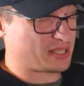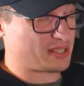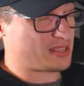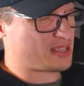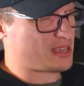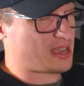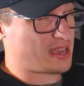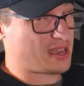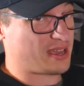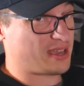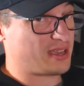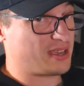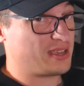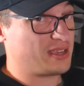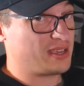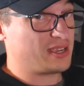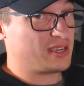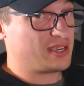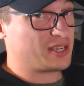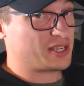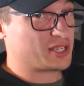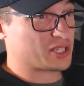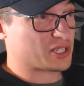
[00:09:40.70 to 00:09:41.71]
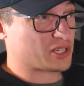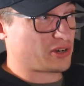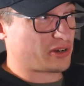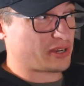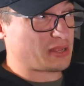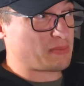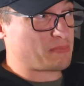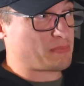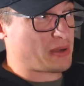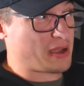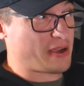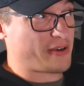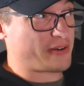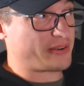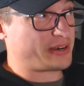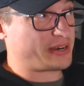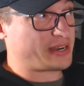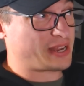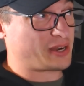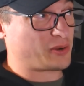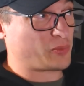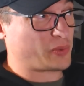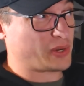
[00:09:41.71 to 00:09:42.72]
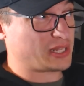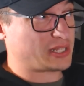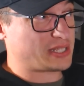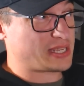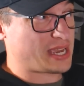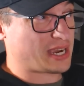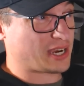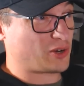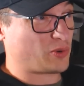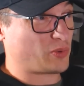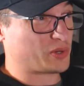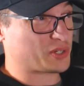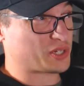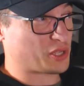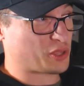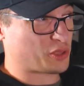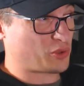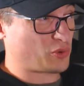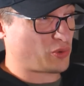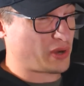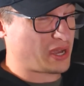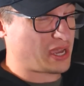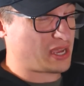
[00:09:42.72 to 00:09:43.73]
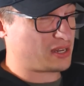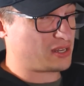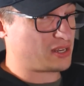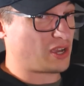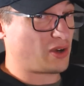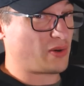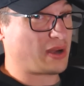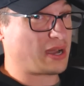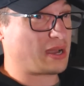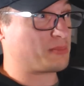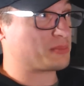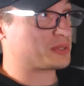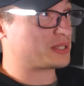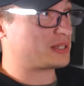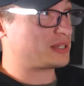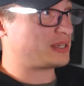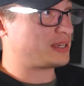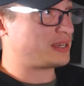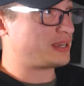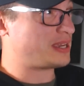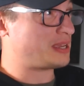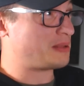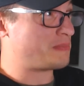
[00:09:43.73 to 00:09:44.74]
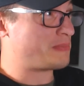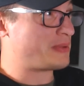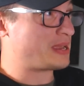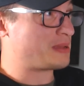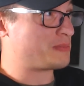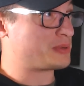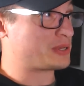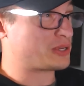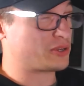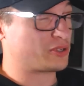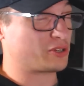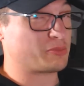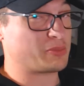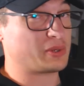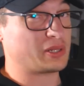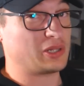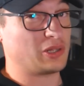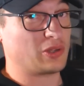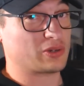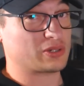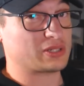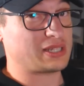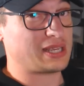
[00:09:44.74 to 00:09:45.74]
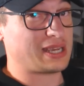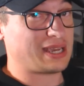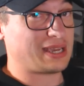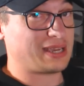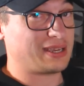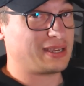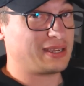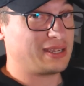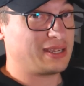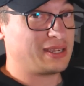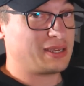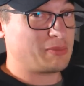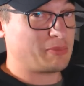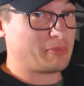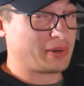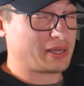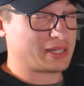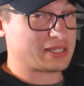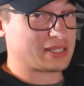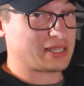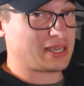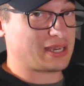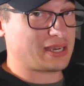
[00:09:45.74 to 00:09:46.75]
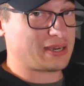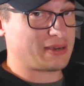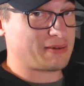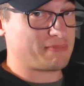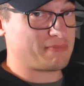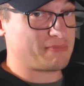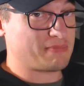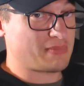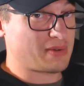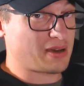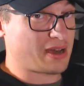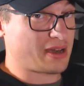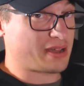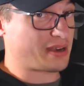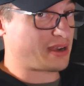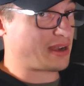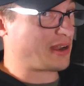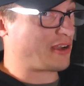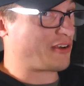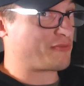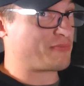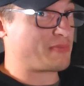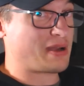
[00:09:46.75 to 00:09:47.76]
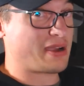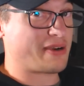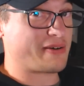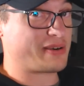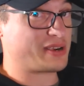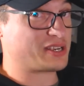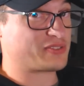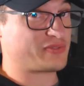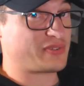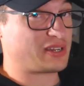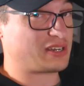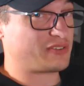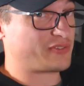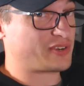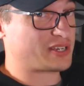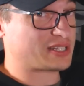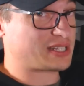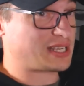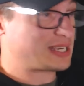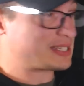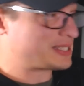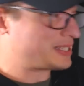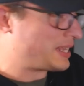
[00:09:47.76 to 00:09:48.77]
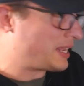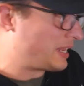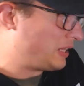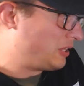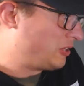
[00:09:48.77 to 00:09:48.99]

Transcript: that, Scotty Barrett had had a wee tackle, which I thought had no arms in it and maybe could have been looked at but um, I don't know if Marius van der Veste's had a